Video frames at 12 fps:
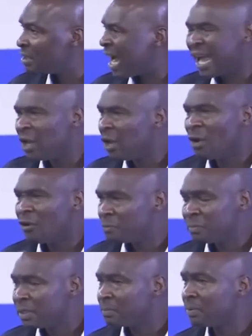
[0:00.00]
I love
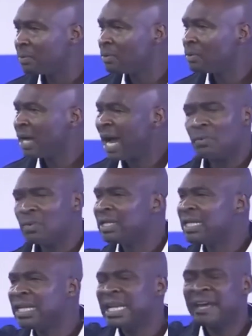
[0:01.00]
people. I will
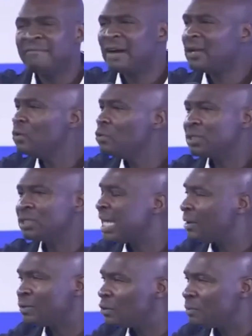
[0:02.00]
never look
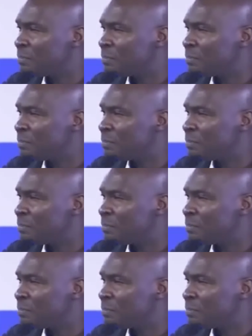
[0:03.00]
down on